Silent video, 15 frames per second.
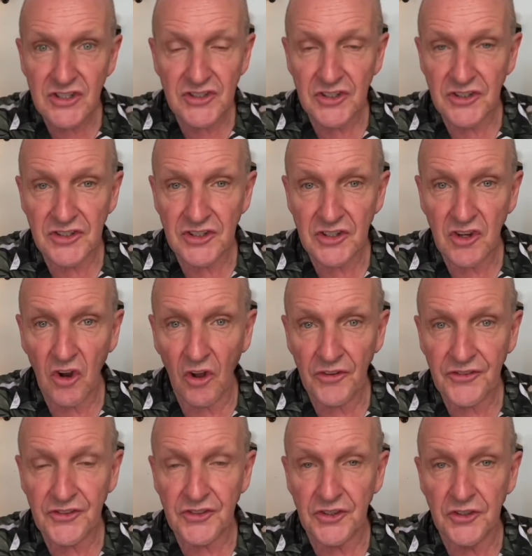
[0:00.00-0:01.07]
did it
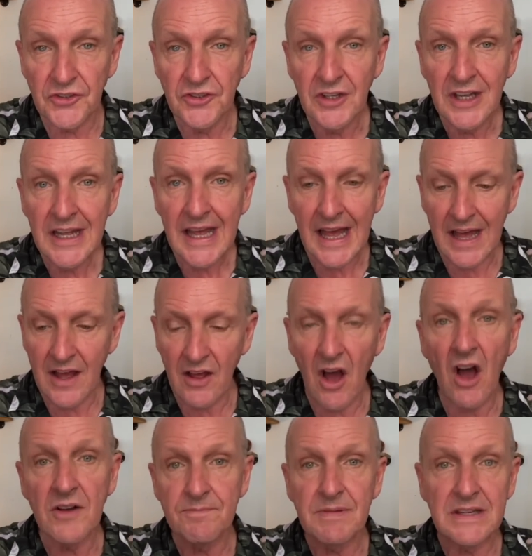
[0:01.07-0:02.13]
cost you?
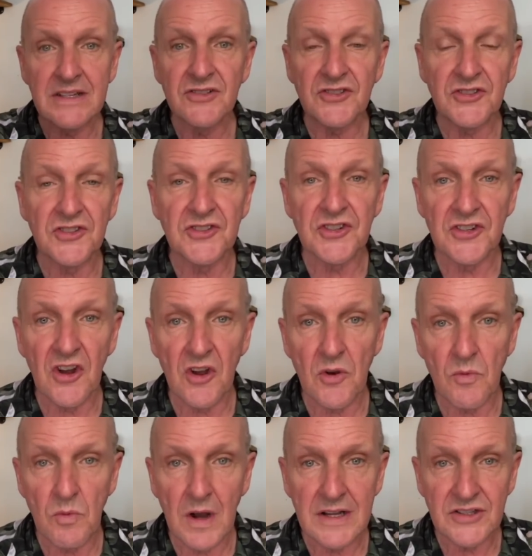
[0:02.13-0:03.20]
I'd be interested to
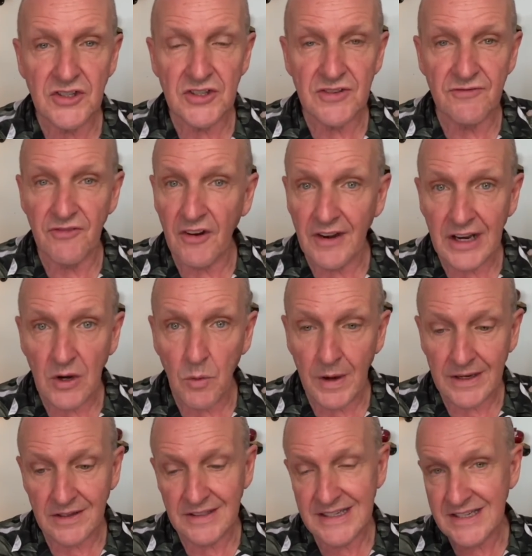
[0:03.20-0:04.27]
know just very
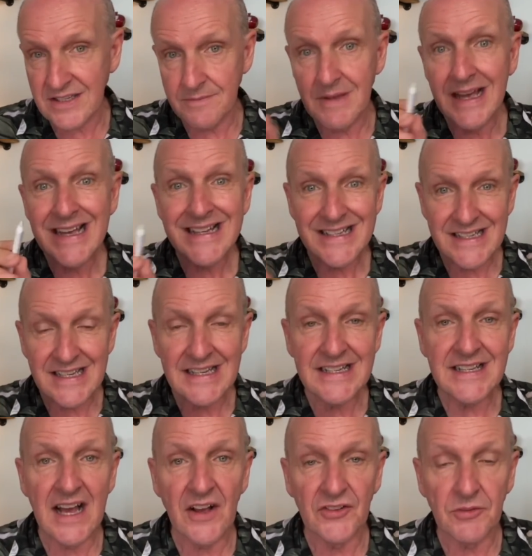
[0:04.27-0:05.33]
quickly some
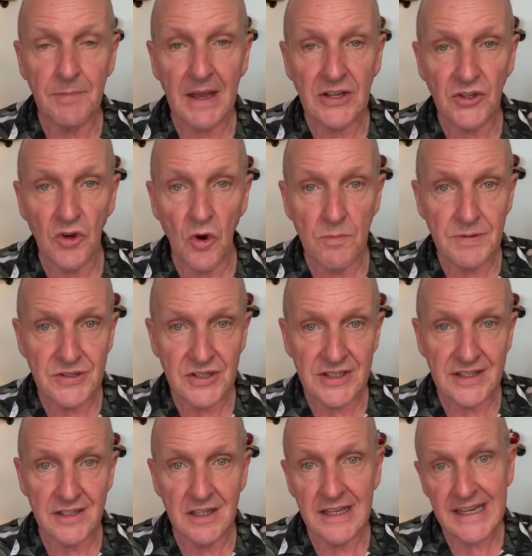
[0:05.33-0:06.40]
details about your
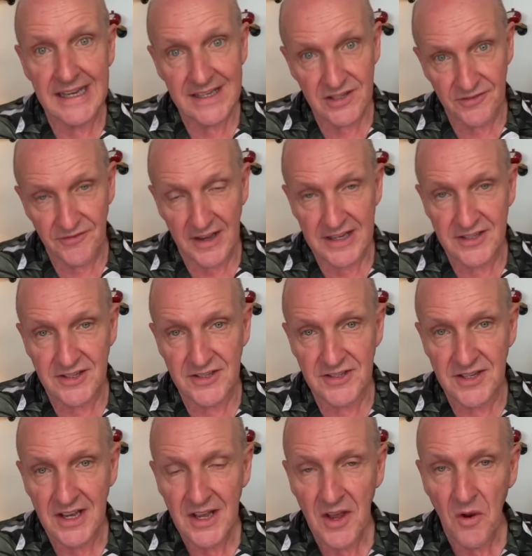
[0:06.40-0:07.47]
particular interfaces
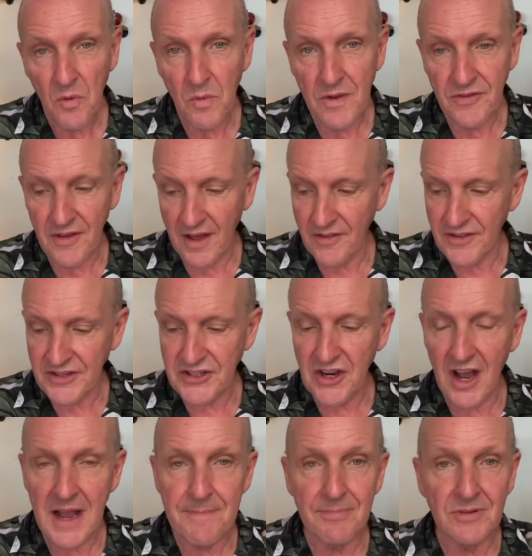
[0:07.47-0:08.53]
with the
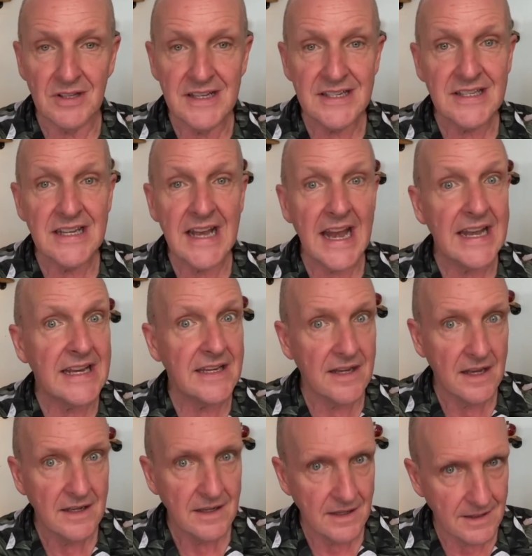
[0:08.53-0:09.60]
Thai police and any
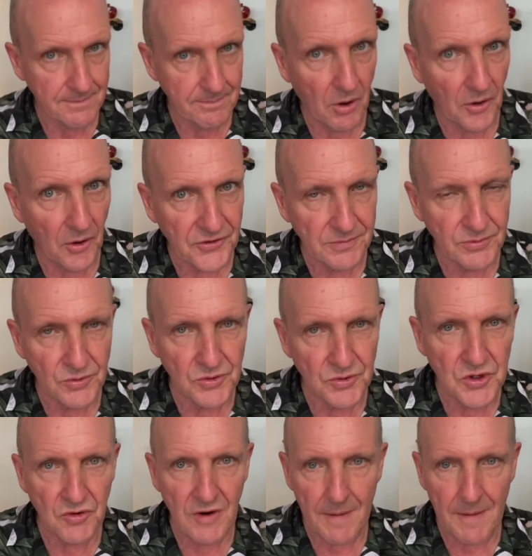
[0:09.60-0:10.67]
possible
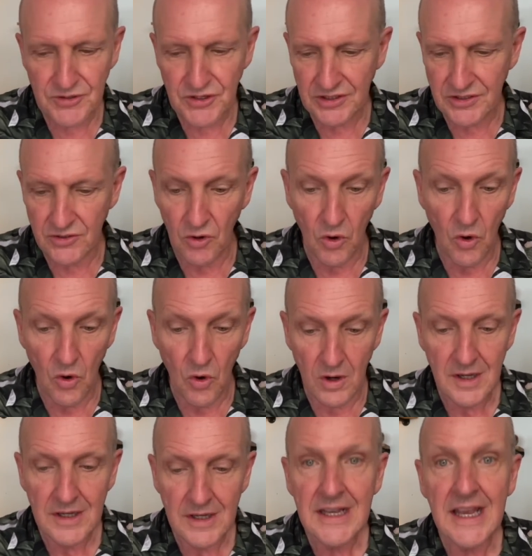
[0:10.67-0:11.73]
corruption
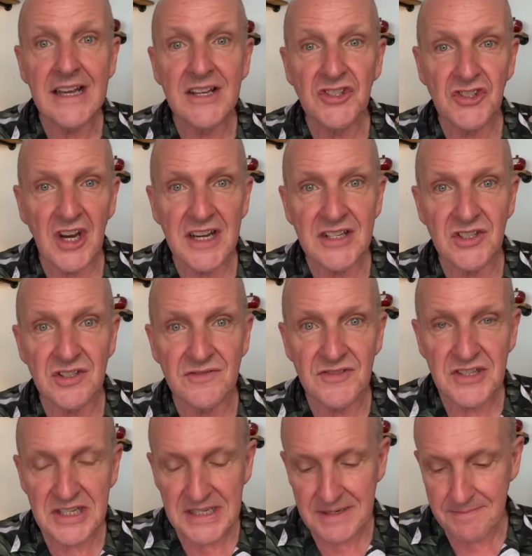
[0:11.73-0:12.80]
or exchange of tea